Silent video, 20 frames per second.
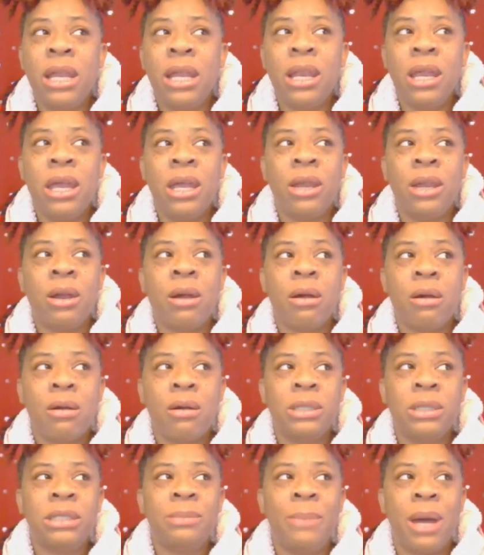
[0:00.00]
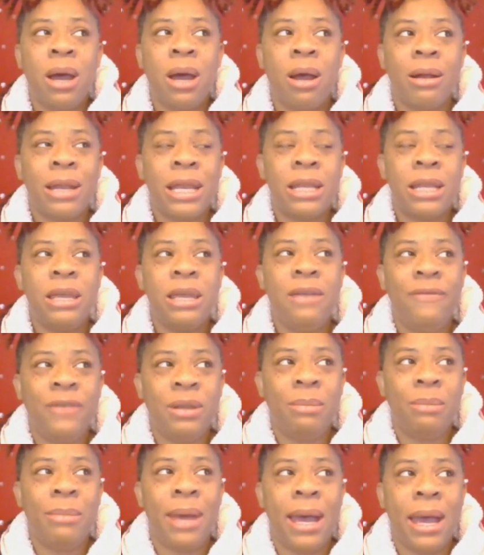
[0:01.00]
It hurts my heart, and
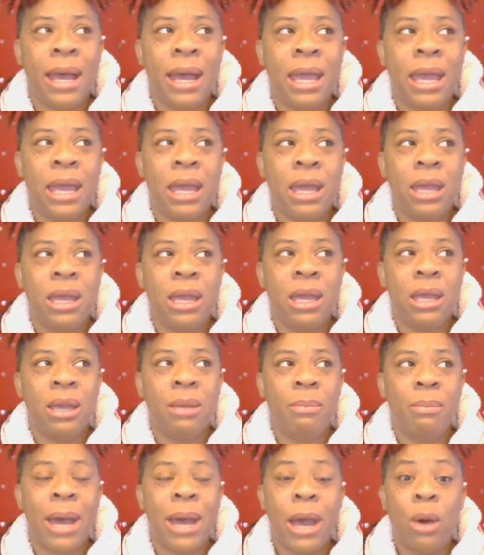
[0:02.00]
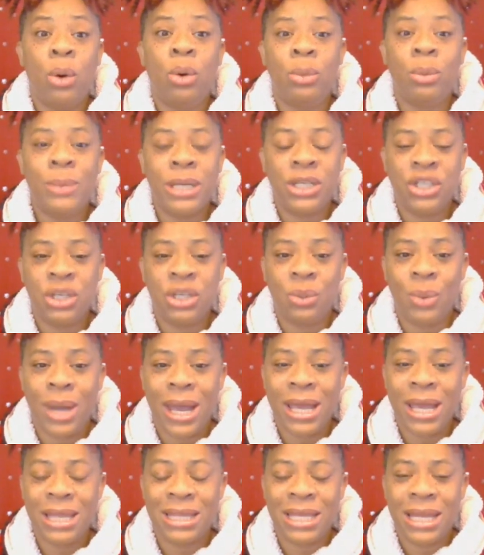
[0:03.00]
even my
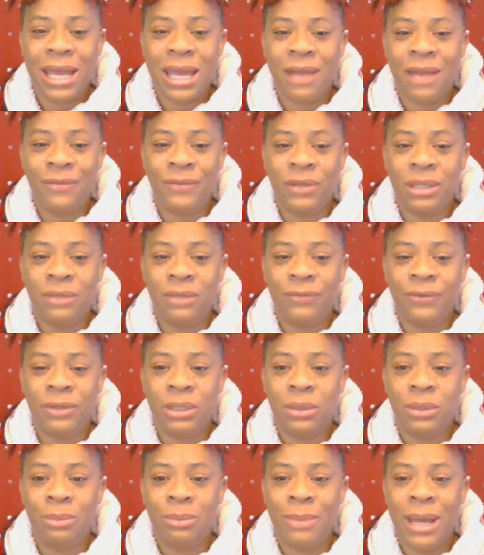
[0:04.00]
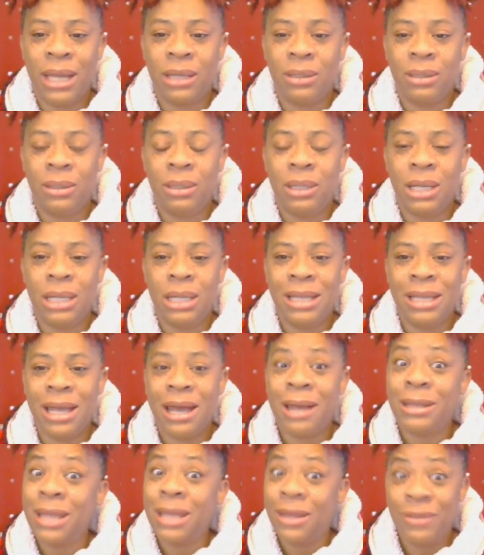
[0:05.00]
OBGYN that I had for little Michael,
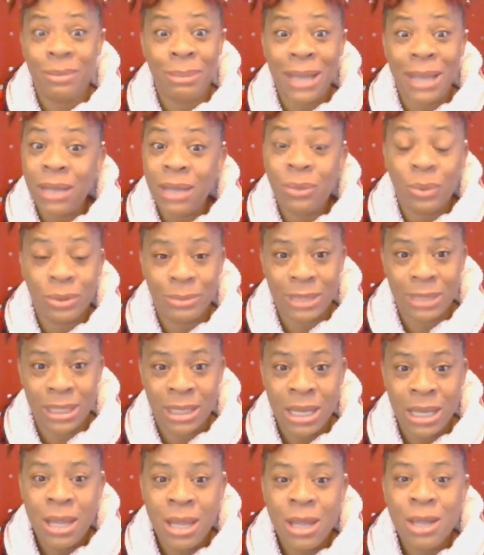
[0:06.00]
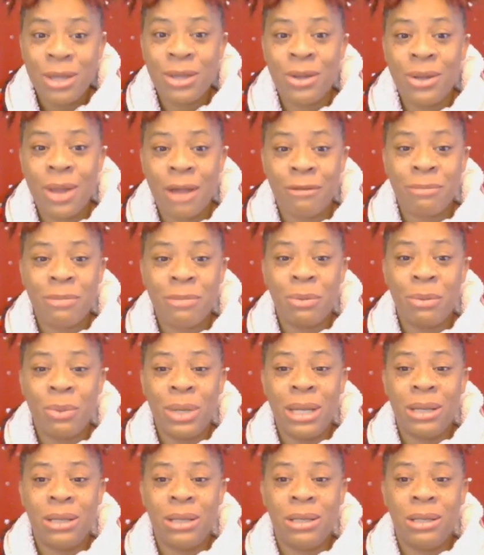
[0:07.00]
another Black woman. You know, I remember
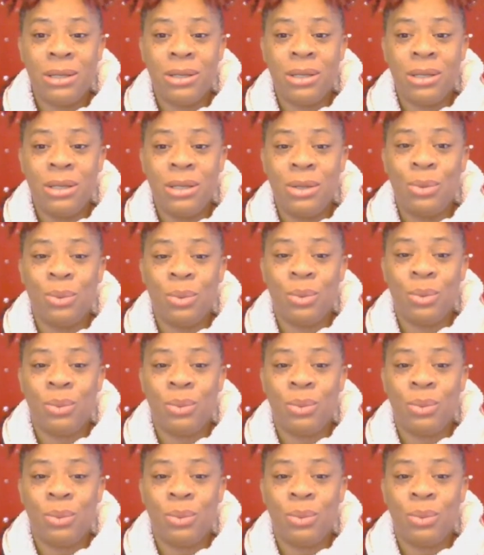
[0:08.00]
when you